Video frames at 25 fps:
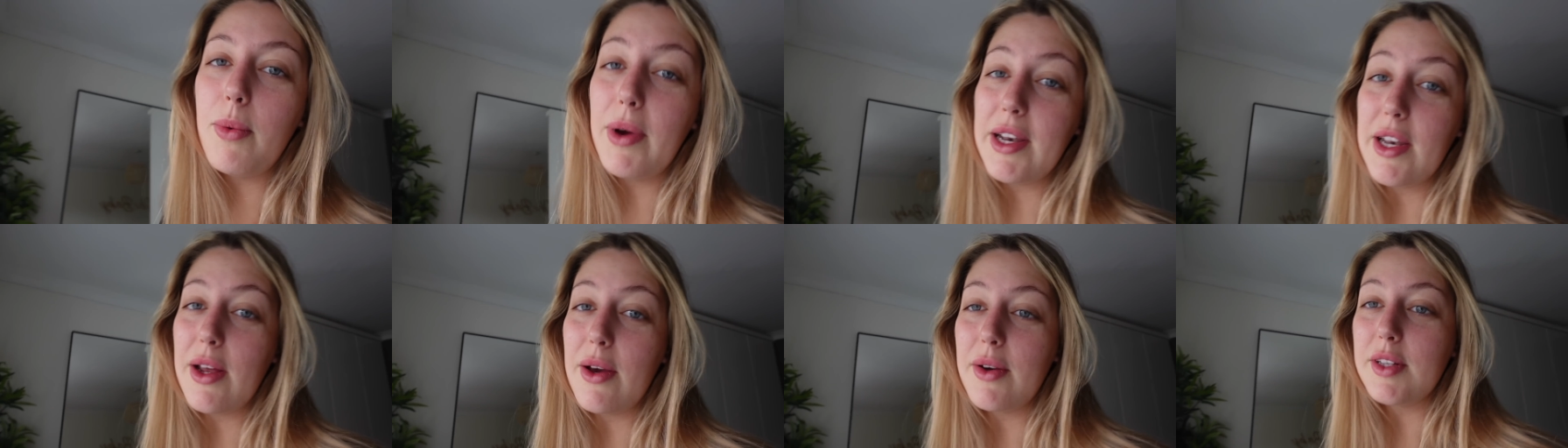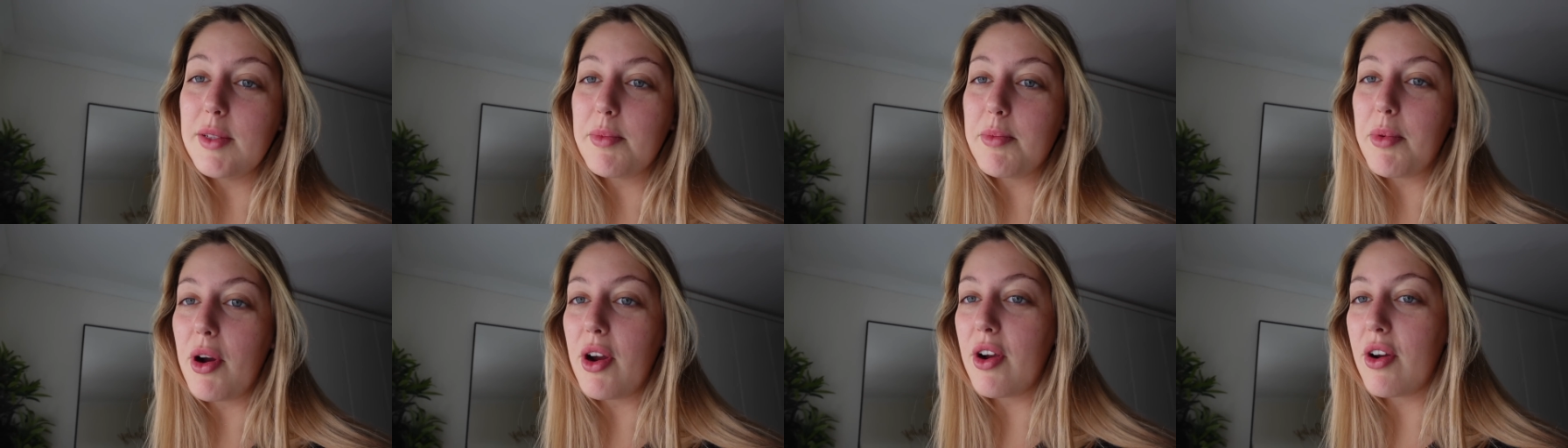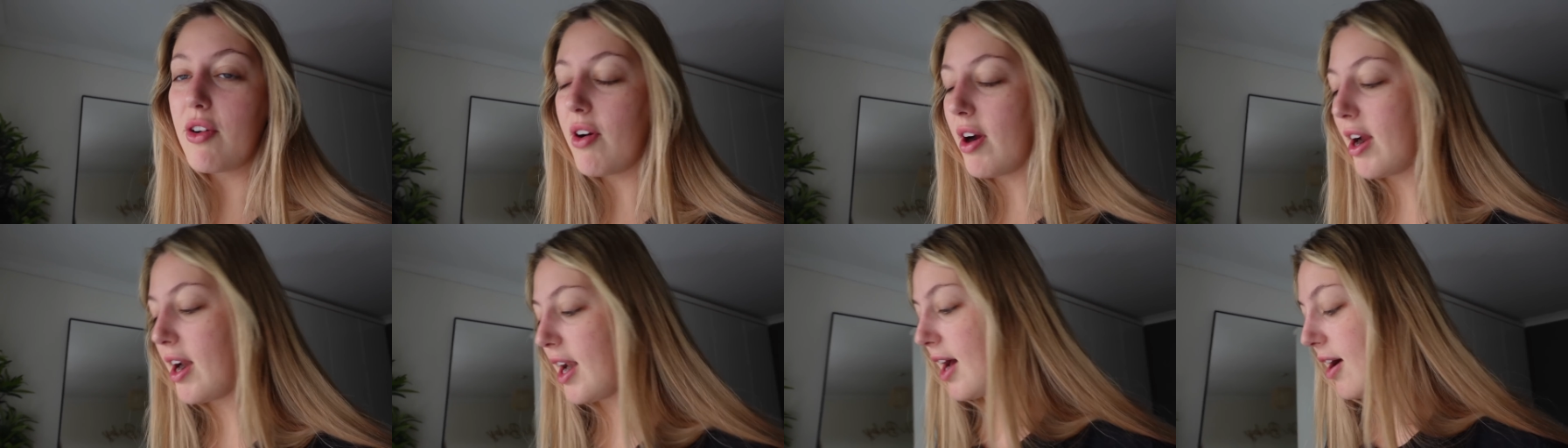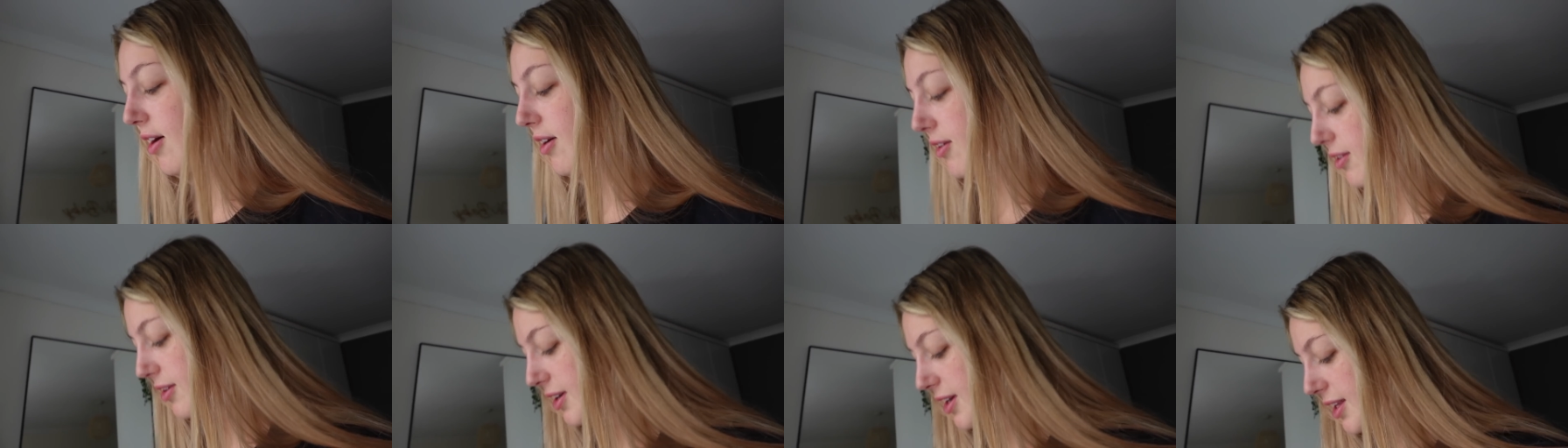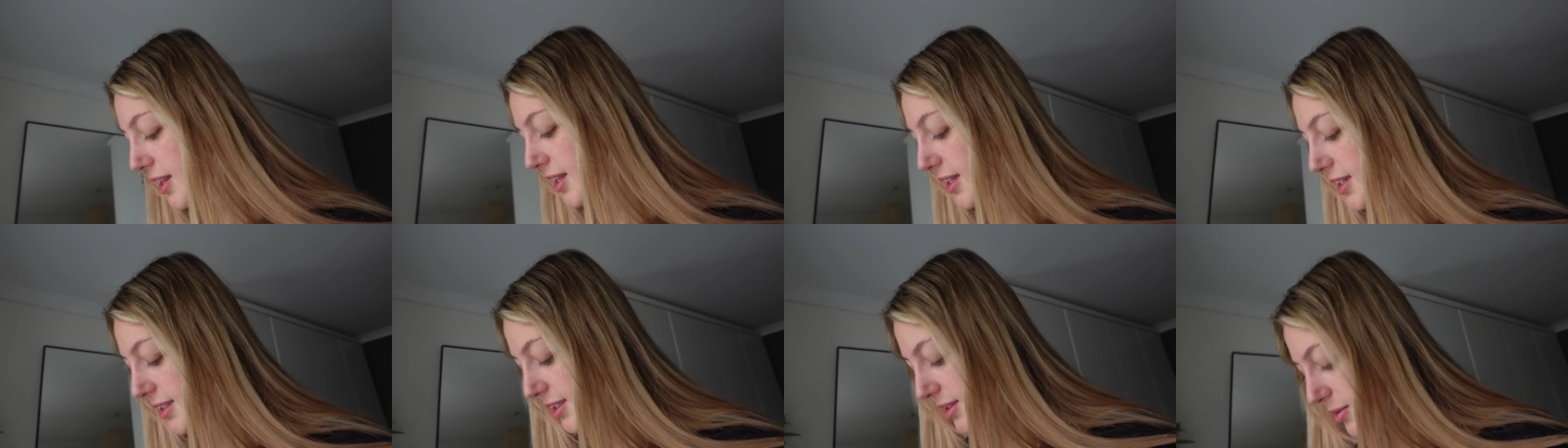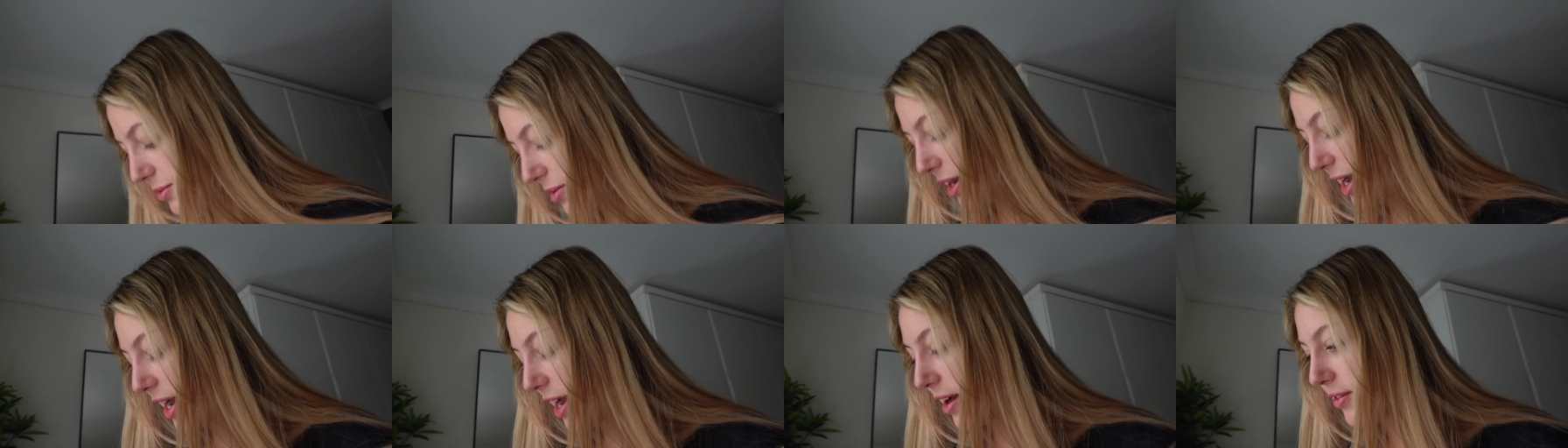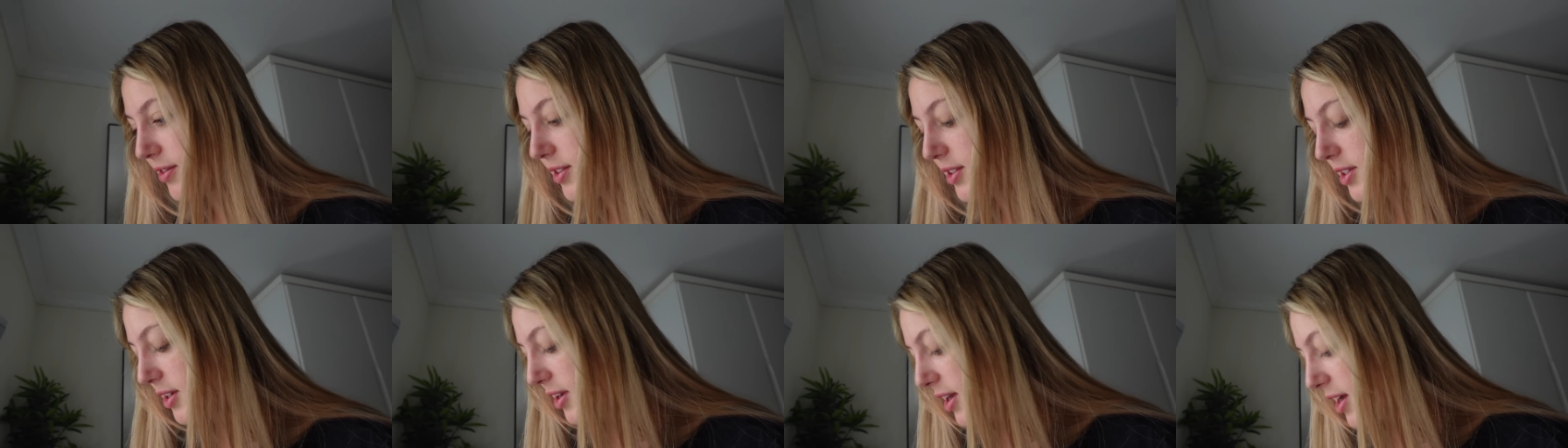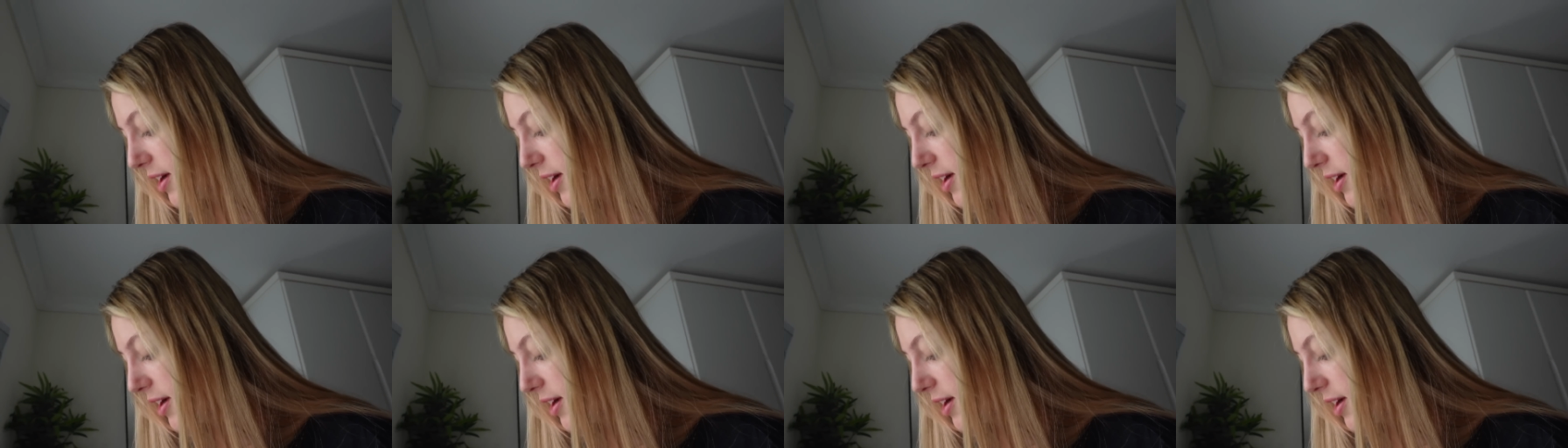window is broke right now and this is what I have to do